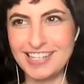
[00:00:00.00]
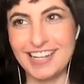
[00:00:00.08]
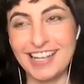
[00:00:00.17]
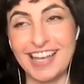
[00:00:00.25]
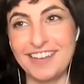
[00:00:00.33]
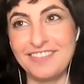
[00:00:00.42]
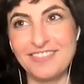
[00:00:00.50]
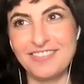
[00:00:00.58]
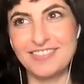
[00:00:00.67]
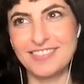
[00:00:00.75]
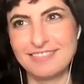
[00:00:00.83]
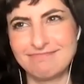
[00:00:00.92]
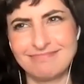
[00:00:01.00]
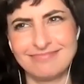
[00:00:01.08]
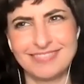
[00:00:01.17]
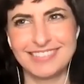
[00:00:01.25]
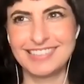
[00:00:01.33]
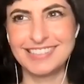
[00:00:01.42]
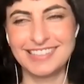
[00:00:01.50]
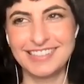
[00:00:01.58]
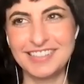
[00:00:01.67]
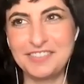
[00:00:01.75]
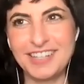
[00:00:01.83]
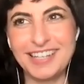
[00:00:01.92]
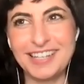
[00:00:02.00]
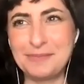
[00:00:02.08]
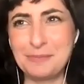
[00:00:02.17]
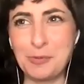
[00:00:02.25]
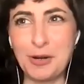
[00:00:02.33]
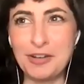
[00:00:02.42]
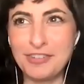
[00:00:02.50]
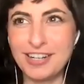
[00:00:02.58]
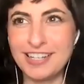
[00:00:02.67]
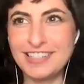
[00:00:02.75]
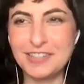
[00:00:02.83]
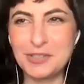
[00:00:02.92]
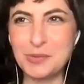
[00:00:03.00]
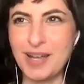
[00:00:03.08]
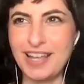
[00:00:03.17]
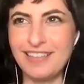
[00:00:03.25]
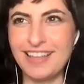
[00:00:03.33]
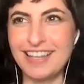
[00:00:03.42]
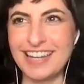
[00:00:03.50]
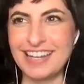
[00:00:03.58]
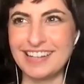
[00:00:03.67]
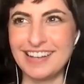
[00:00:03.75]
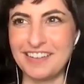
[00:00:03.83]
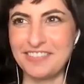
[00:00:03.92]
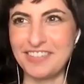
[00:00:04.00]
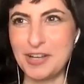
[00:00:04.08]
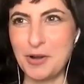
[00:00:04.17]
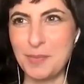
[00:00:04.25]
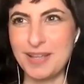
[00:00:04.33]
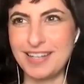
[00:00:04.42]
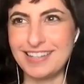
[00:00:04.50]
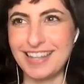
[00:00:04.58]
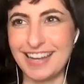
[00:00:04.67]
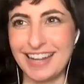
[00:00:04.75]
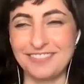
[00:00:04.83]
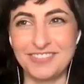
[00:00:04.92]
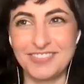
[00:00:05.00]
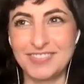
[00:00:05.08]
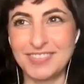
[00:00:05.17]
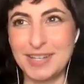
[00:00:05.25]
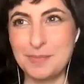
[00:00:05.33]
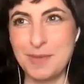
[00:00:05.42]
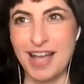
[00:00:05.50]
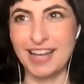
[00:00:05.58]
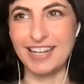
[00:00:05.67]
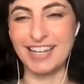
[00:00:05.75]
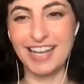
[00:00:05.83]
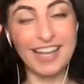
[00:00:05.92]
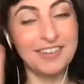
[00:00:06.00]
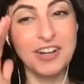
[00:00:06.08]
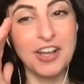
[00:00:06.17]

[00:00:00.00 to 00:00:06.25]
and I have a fucking boyfriend tucked away like an Afikomen that I am hiding. I don't